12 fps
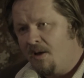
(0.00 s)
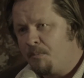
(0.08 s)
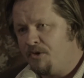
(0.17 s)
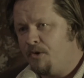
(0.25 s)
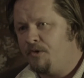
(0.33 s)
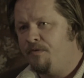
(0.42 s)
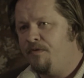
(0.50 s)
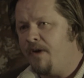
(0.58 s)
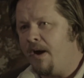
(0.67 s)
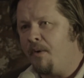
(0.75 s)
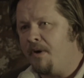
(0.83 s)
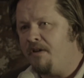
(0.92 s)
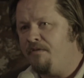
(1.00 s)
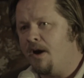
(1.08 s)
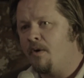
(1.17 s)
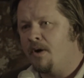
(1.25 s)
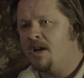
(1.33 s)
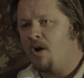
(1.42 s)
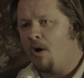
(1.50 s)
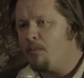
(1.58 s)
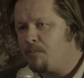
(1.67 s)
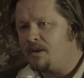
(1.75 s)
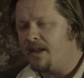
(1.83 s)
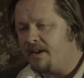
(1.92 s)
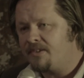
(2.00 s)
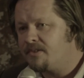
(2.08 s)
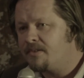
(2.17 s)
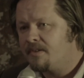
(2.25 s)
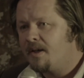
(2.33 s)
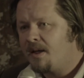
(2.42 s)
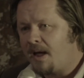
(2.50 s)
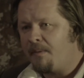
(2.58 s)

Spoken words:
produce very, very complex